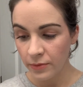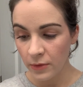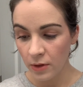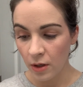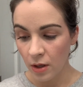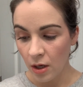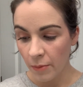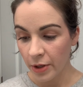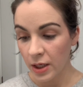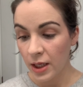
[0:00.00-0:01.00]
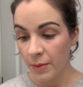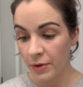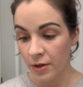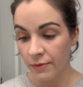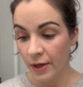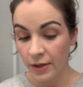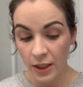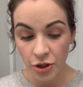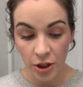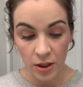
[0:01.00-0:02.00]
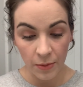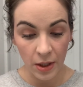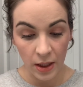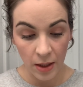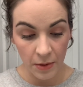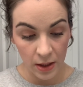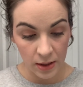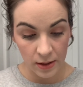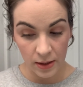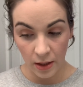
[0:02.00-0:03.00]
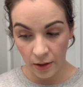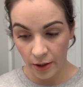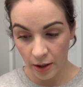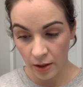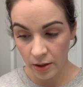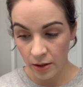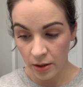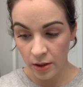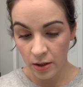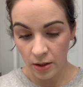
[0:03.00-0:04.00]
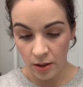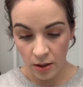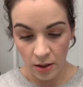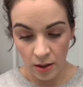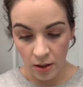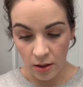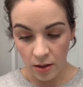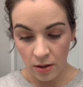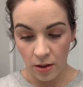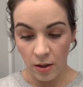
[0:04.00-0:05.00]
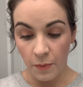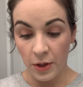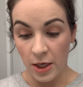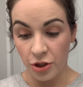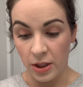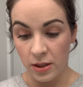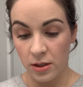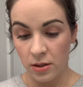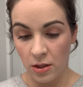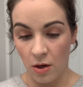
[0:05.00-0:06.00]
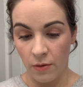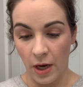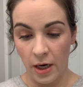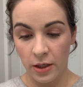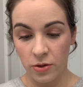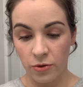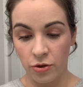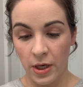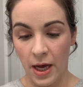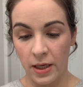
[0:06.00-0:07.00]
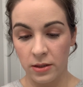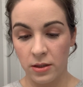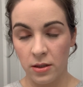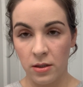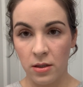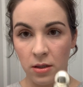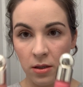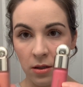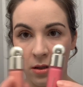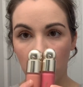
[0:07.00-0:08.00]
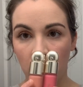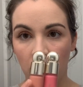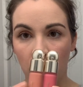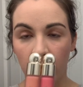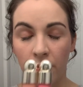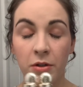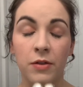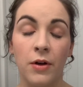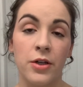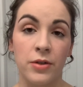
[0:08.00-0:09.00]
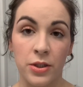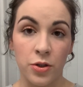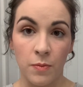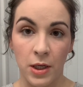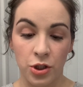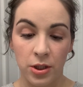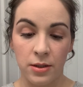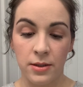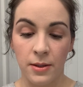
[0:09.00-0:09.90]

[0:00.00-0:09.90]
I'm gonna keep the foundation, I'm gonna keep the concealer, the blushes. So I already told you guys, first of all, I don't need 2 blushes,